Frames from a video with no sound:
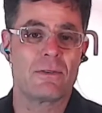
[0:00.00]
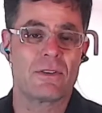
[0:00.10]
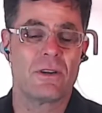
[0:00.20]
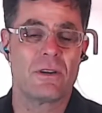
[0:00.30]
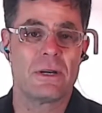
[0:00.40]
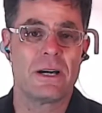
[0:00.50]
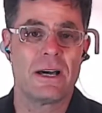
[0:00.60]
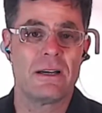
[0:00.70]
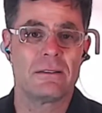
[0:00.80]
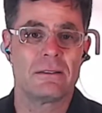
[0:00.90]

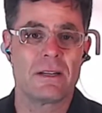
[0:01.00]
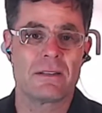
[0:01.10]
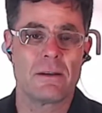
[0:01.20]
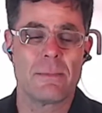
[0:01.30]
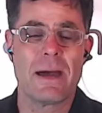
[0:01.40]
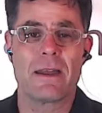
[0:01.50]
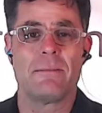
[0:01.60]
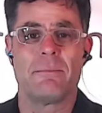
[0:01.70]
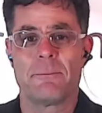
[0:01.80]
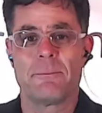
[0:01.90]
So let's hear about it.